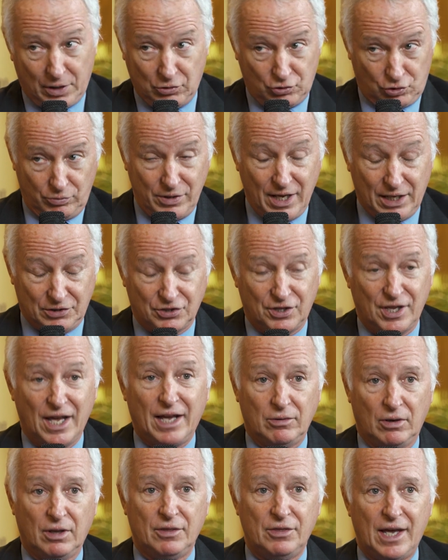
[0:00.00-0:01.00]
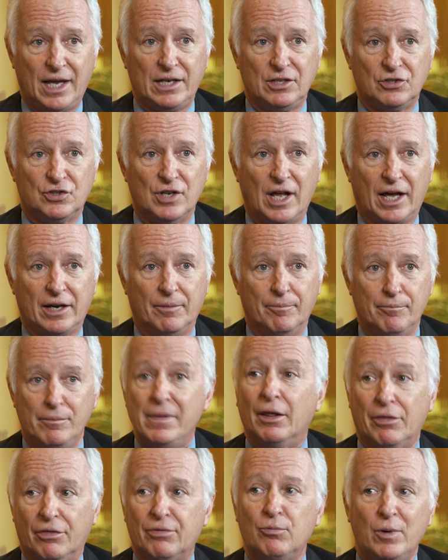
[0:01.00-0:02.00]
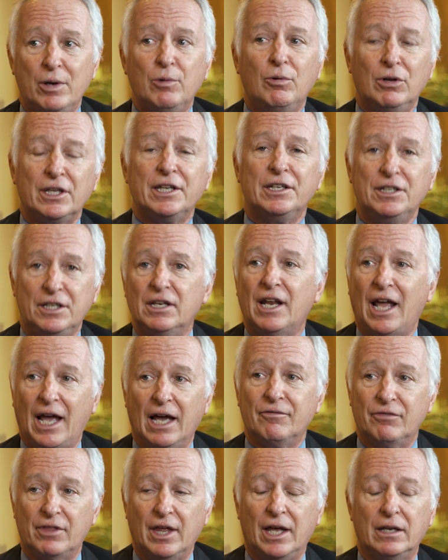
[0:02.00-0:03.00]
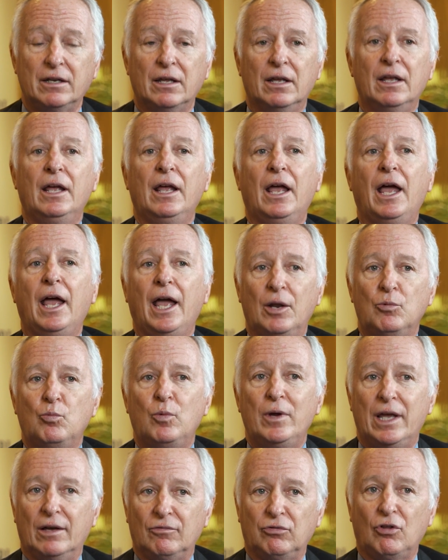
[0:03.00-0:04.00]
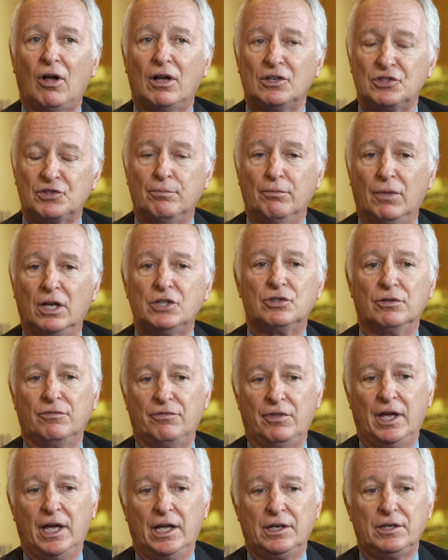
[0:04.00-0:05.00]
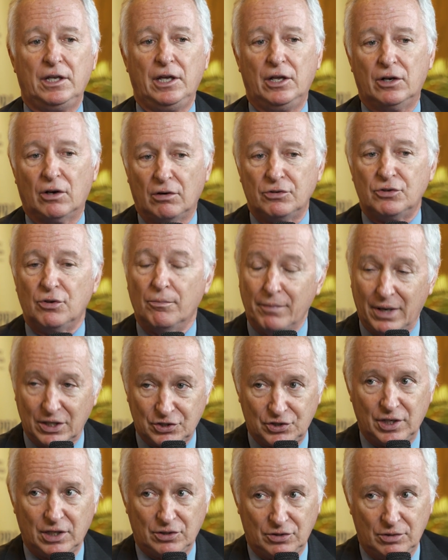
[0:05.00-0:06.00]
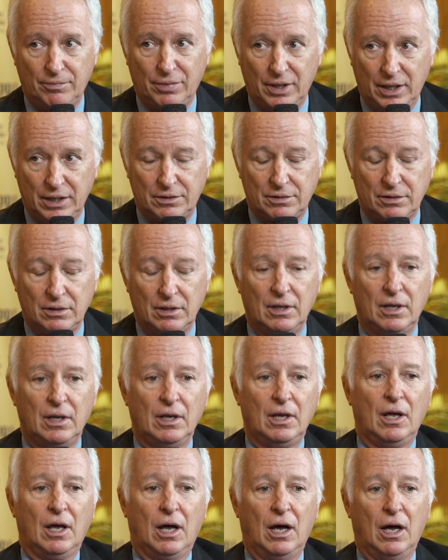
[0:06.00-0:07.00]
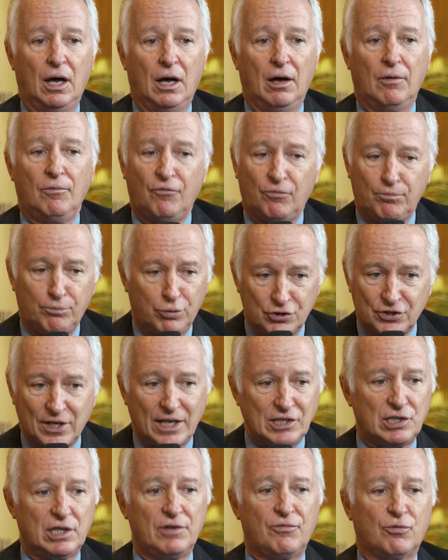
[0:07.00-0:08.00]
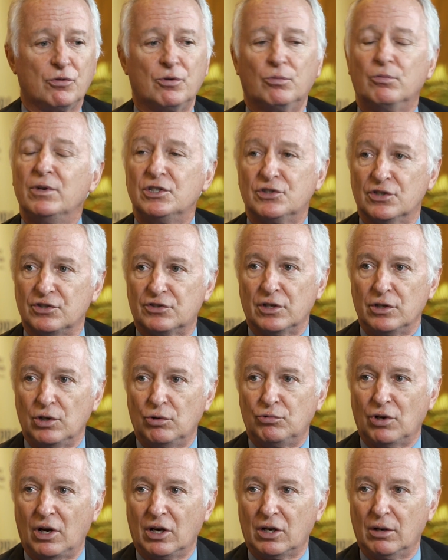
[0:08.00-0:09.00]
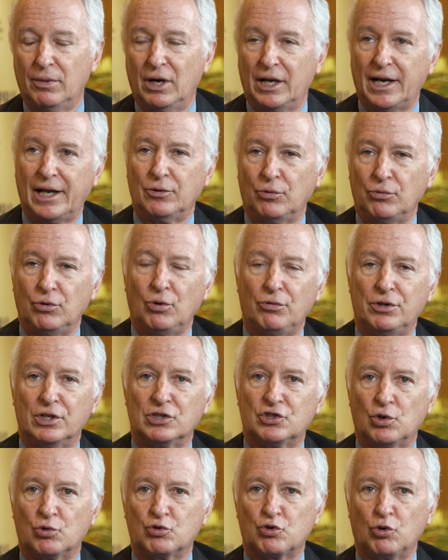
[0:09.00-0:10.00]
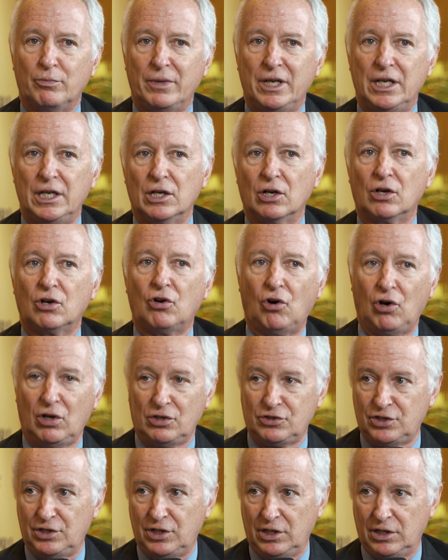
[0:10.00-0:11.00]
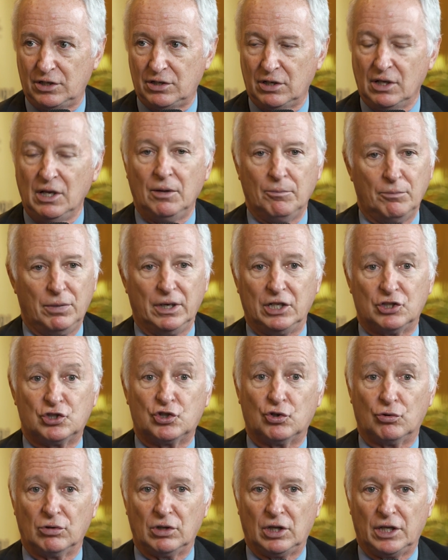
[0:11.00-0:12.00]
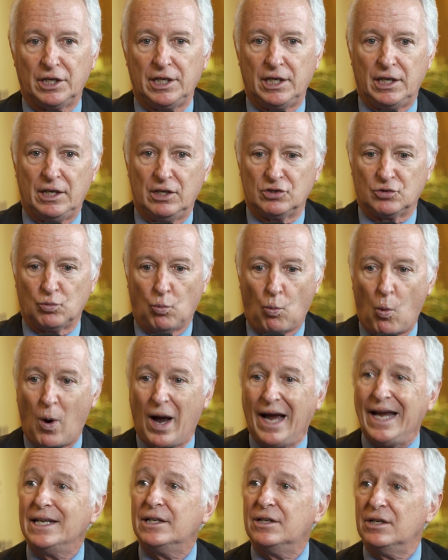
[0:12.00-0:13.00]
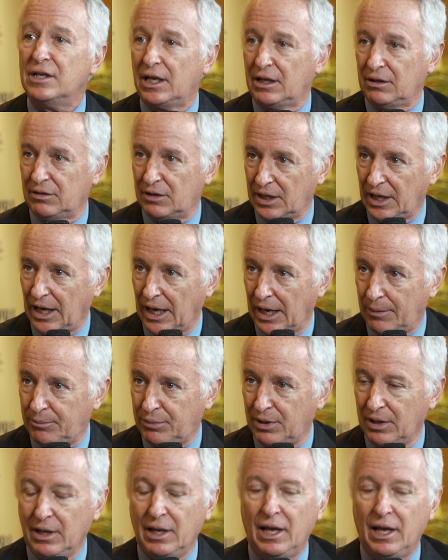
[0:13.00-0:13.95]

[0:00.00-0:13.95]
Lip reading: So yes, that is not a myth. We really did have that. And we have lost much of that in our domestic debate, precisely for the reasons that you talk about. I don't know that social media caused it, but it certainly is widening the gap